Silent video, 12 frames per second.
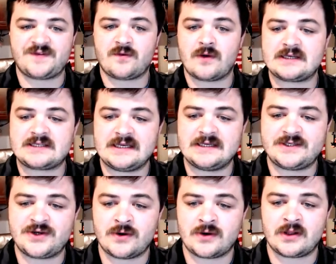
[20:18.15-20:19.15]
for us
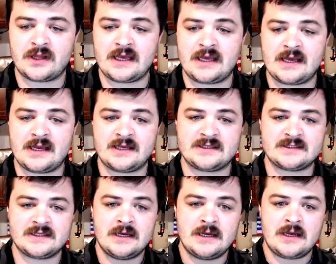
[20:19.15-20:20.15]
internally
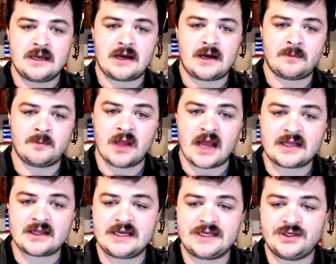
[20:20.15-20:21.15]
is
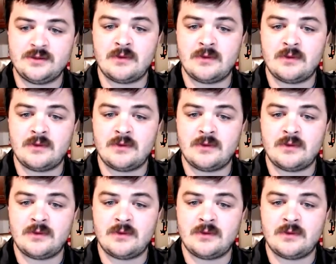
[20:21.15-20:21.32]
likely